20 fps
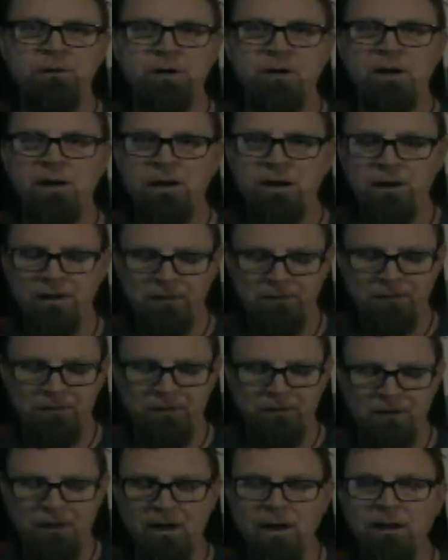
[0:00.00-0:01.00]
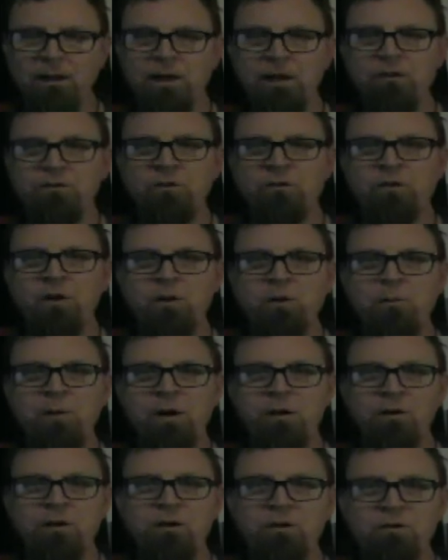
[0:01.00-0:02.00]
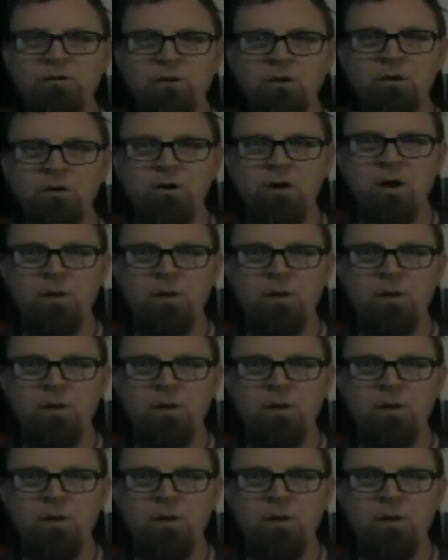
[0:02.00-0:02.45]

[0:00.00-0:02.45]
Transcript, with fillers: uh, I like to talk about Kickstarter